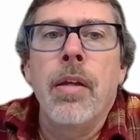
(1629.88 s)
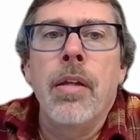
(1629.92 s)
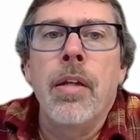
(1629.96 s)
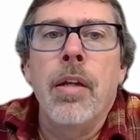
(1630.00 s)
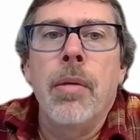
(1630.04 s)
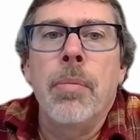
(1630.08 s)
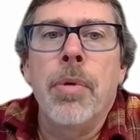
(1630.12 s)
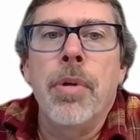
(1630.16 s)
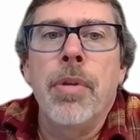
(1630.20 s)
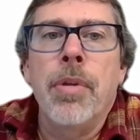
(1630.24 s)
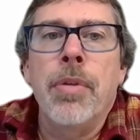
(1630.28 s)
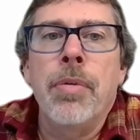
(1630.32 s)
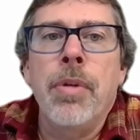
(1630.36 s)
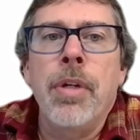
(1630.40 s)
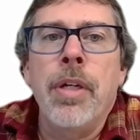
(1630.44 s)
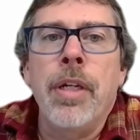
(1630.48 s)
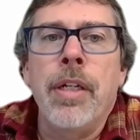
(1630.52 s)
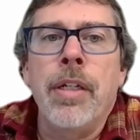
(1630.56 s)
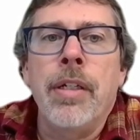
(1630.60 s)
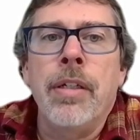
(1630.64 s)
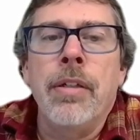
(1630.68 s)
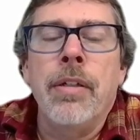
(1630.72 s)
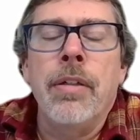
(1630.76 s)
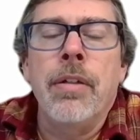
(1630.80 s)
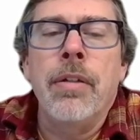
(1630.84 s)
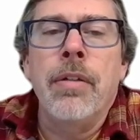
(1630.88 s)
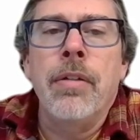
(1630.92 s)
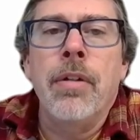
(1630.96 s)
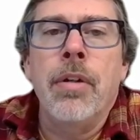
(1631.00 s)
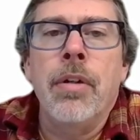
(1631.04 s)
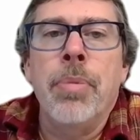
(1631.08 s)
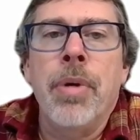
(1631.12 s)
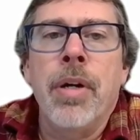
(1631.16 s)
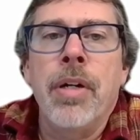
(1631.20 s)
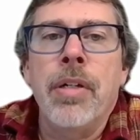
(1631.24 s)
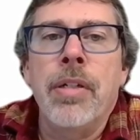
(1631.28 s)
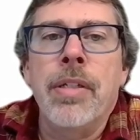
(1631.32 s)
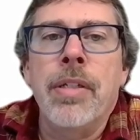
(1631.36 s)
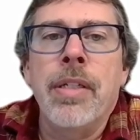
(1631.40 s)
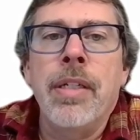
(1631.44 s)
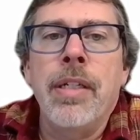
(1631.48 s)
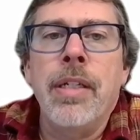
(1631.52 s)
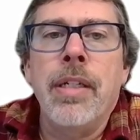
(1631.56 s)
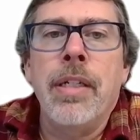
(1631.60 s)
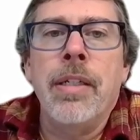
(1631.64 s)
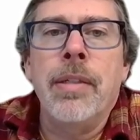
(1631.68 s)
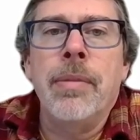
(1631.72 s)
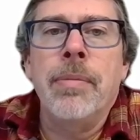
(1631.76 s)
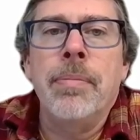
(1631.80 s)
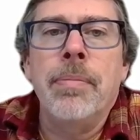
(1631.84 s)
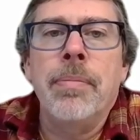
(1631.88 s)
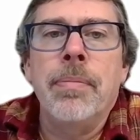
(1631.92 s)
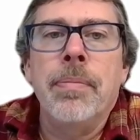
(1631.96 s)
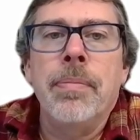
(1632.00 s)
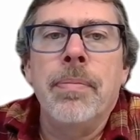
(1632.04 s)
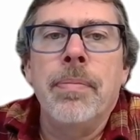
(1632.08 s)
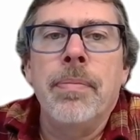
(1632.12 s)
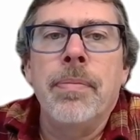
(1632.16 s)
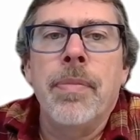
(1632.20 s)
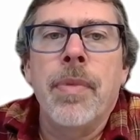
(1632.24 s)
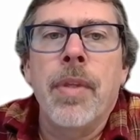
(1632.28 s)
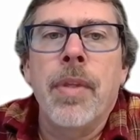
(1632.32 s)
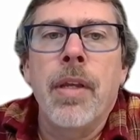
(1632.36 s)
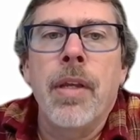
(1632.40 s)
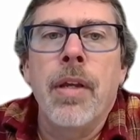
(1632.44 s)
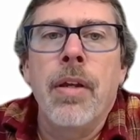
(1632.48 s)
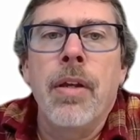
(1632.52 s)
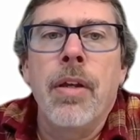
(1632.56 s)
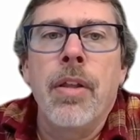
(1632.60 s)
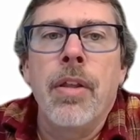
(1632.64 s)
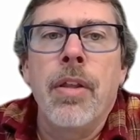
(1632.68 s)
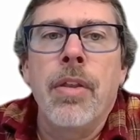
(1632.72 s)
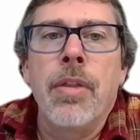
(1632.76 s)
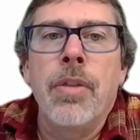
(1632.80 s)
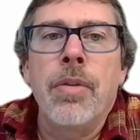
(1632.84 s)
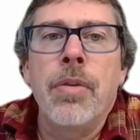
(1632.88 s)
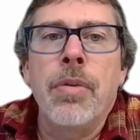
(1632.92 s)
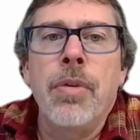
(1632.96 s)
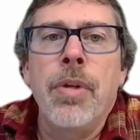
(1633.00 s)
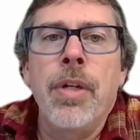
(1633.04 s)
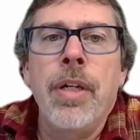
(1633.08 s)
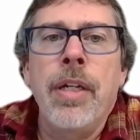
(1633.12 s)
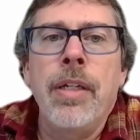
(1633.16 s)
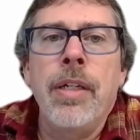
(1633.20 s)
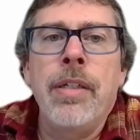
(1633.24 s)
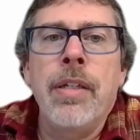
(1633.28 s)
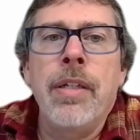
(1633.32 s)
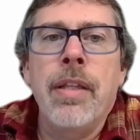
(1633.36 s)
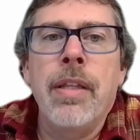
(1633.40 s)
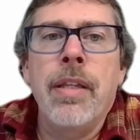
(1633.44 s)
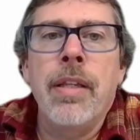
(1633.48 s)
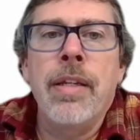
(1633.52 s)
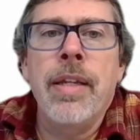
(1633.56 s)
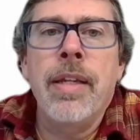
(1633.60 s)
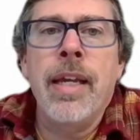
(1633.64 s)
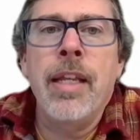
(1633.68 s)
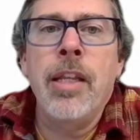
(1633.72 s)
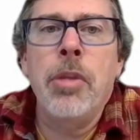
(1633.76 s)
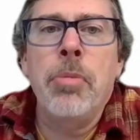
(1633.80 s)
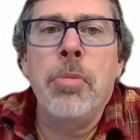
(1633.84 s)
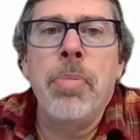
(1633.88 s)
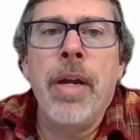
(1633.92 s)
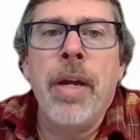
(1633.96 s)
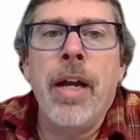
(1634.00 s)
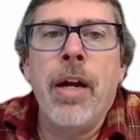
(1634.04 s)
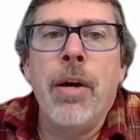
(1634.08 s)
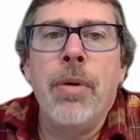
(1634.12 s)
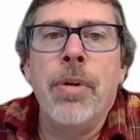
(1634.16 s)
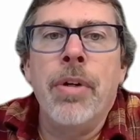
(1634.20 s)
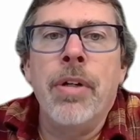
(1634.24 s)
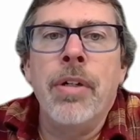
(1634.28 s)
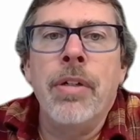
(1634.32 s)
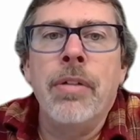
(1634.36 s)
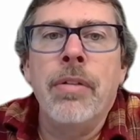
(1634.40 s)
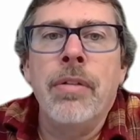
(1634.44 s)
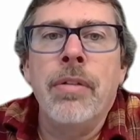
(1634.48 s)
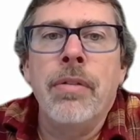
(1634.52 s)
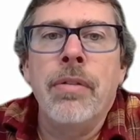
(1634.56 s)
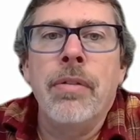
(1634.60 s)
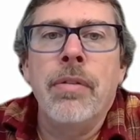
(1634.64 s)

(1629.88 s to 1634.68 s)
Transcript: Number 3, or part C, 3 to the 10th power